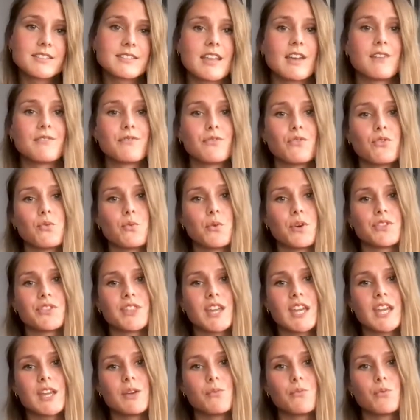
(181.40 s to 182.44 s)
set for what
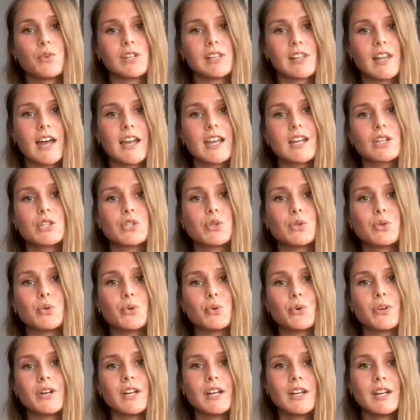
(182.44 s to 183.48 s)
they would like
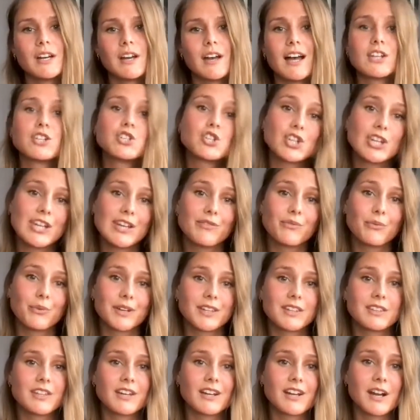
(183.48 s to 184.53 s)
to achieve
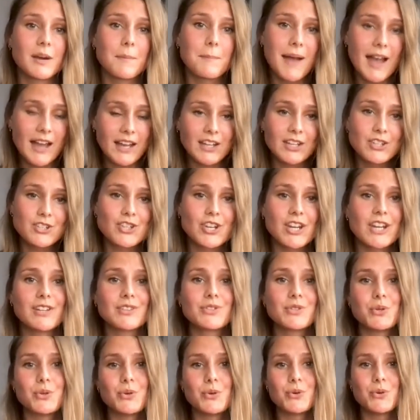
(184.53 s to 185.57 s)
with their packaging
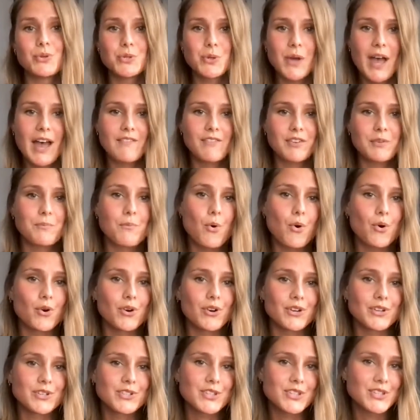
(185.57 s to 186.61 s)
to have it
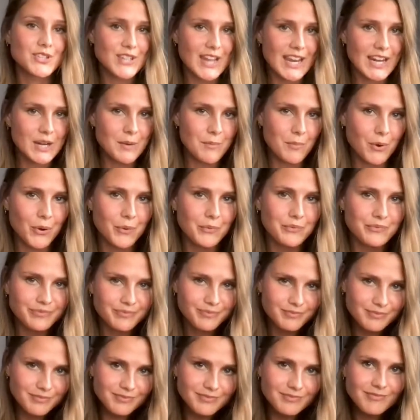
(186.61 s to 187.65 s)
more sustainable.
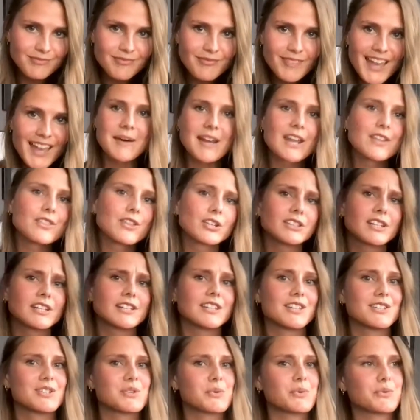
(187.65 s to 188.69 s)
And I thought that
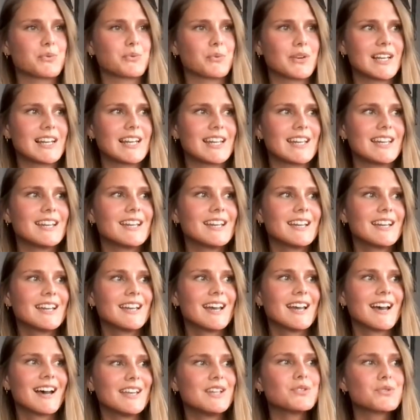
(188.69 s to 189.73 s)
this was really
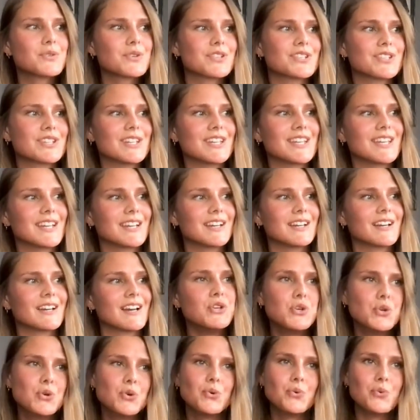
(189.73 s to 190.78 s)
interesting
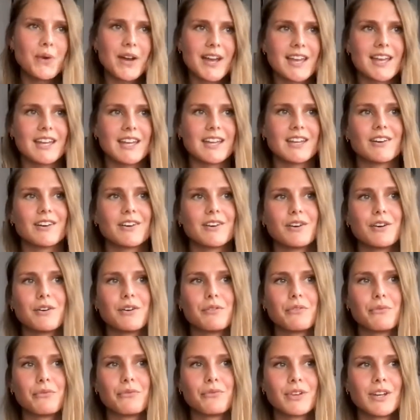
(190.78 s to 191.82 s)
new way
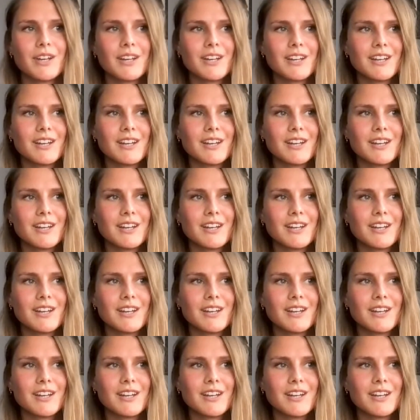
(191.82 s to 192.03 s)
of